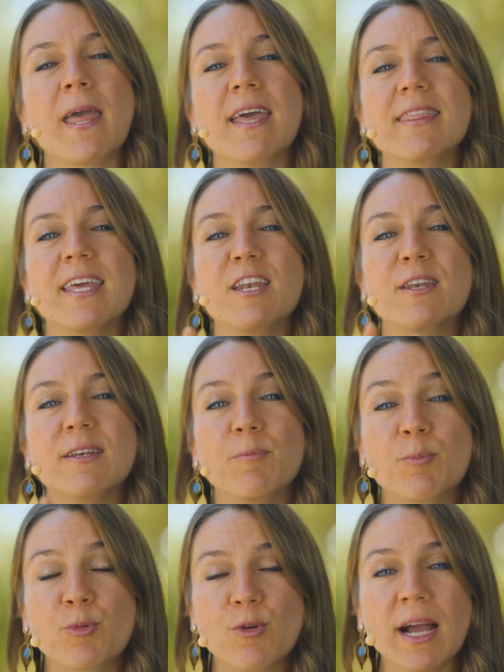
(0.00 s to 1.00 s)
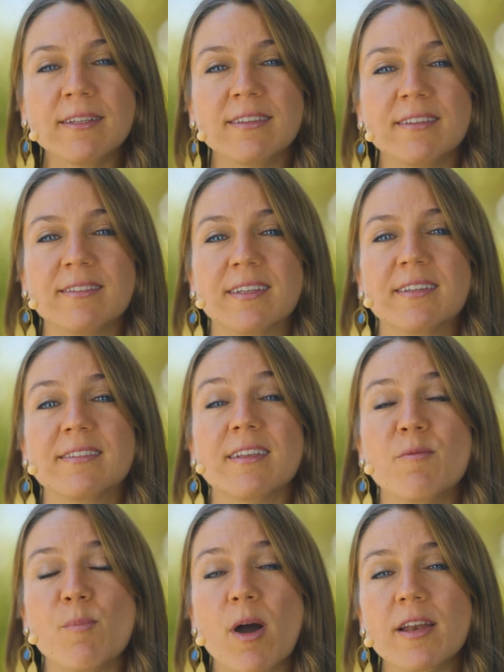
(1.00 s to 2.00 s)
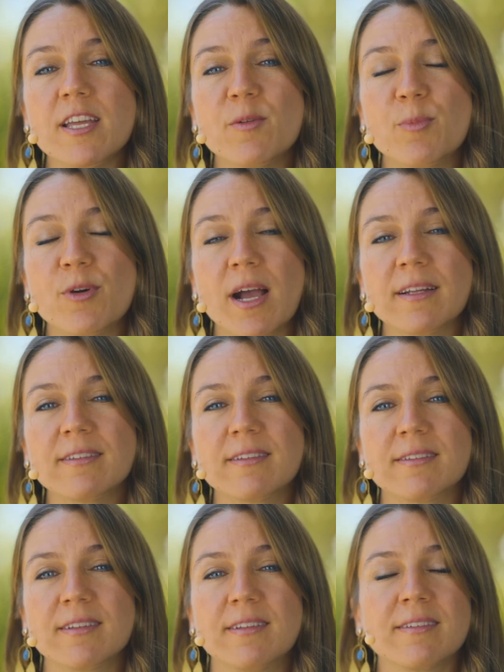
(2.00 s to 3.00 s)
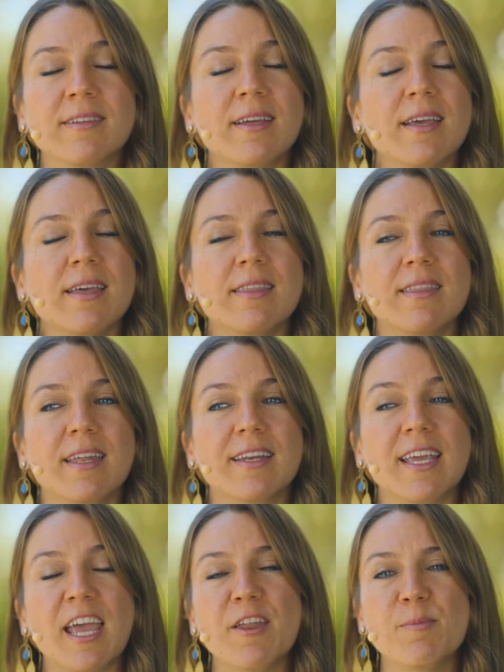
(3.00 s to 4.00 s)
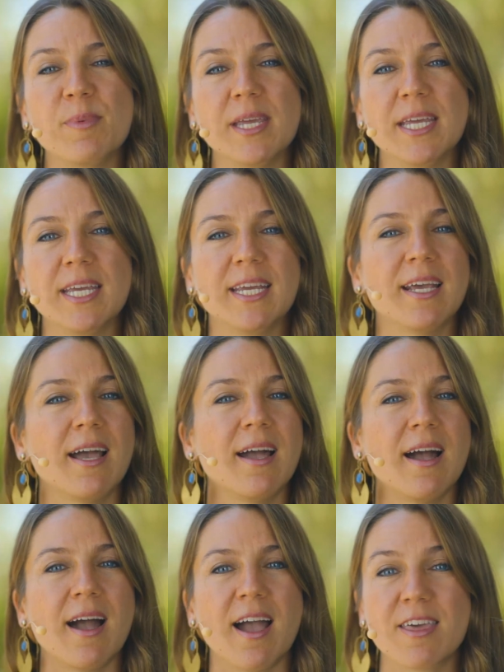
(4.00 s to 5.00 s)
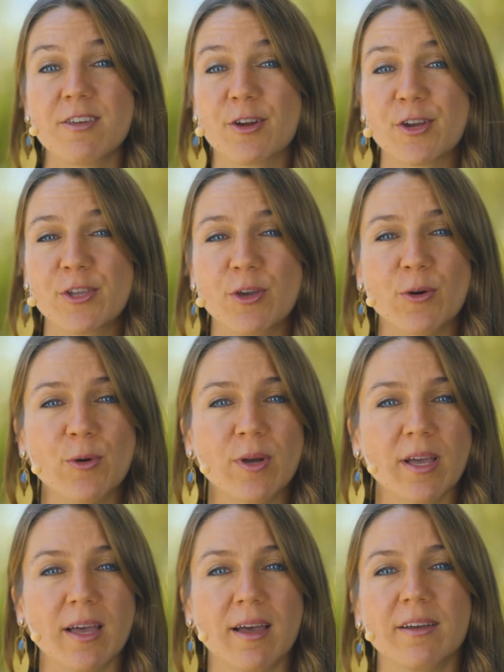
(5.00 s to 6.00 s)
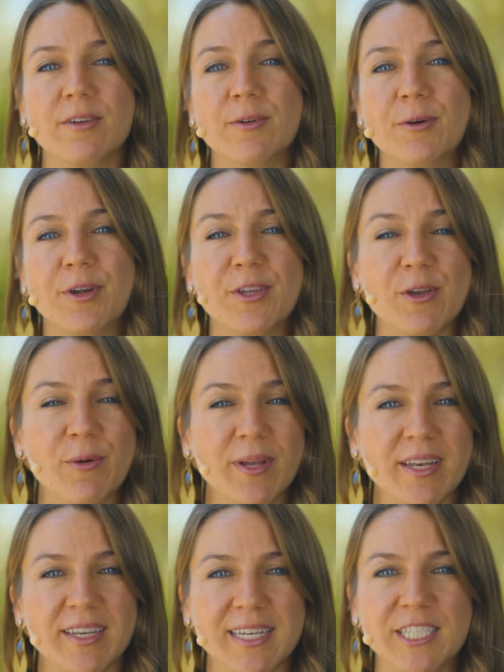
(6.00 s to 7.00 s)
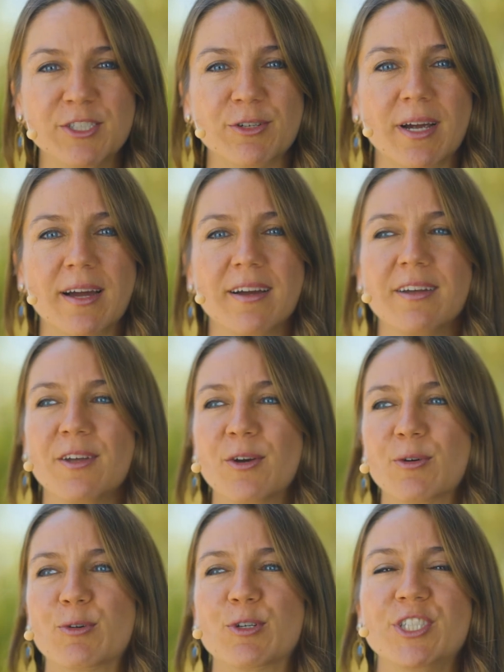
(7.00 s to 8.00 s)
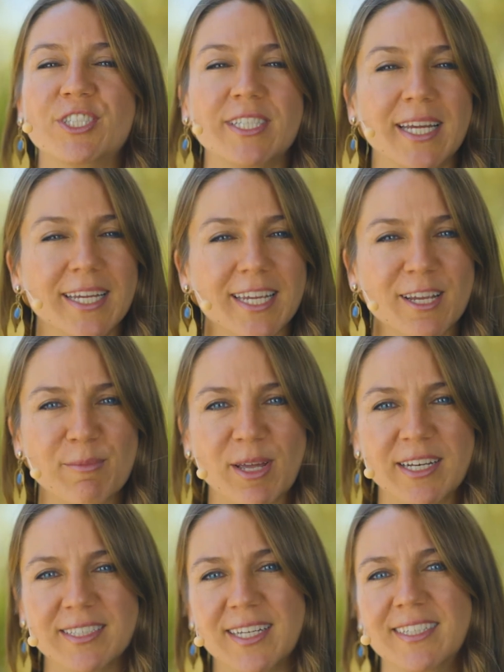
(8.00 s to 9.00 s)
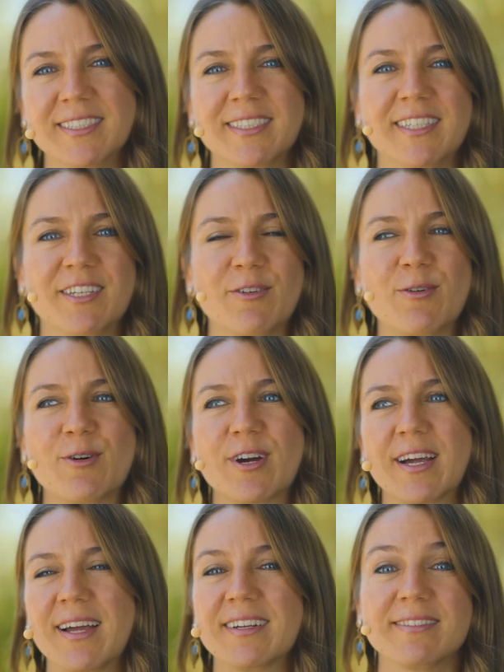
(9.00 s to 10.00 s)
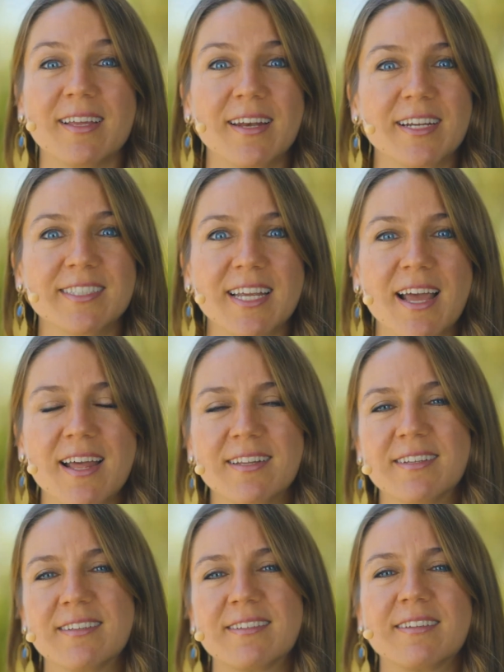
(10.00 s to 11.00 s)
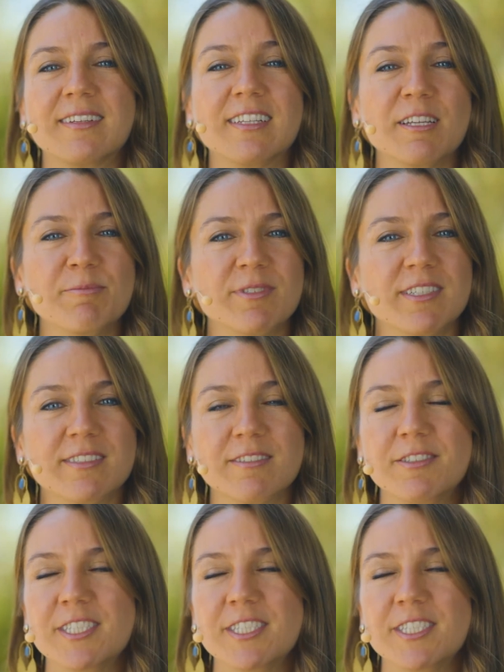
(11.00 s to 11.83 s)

And then practices, embodied practices that can be either yoga or yoga nidra or shaking meditation or ecstatic dance, glimpses of